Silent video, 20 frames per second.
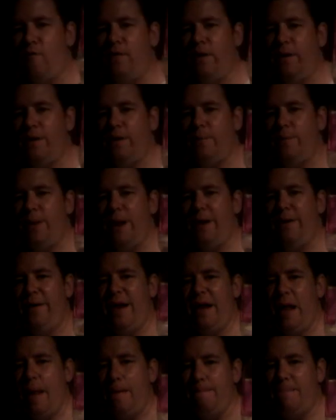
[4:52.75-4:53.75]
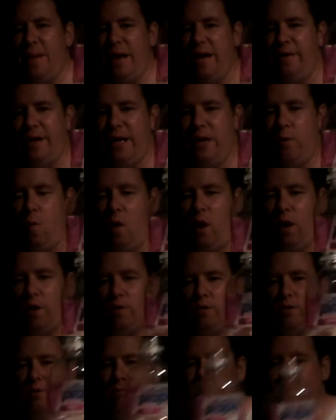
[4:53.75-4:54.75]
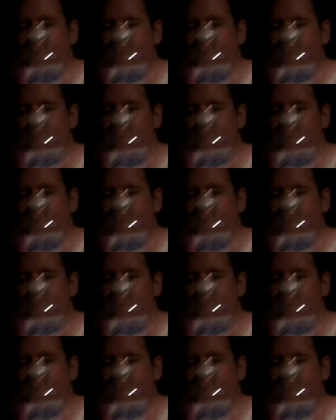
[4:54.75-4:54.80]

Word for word: Berry Berry Berry Water,